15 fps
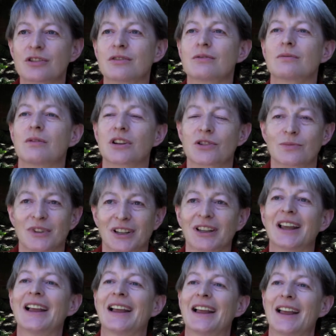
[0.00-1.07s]
to do, what
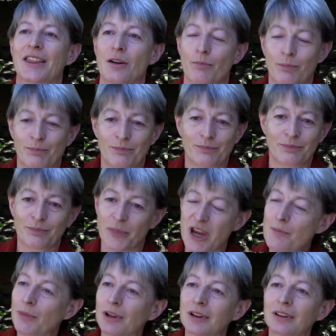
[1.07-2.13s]
will the
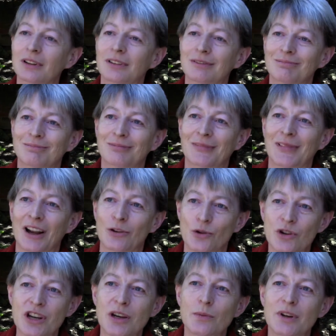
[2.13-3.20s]
people
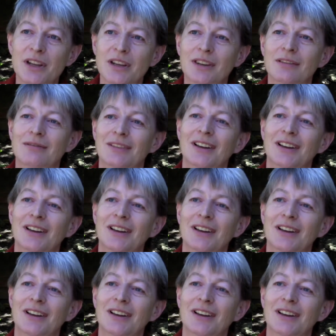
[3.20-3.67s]
agree with,